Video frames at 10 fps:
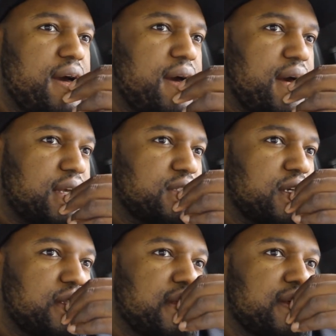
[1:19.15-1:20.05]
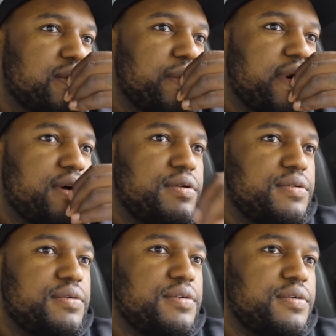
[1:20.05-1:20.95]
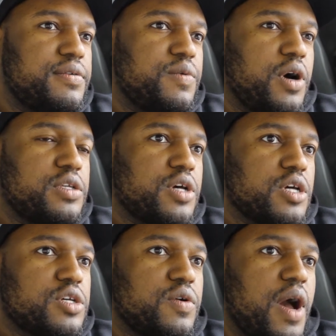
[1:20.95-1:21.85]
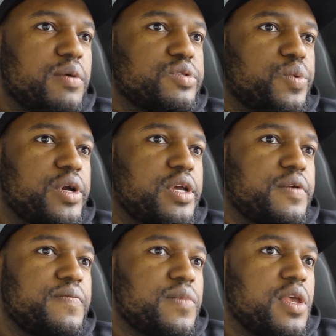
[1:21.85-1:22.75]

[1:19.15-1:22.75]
I started thinking about... So I was working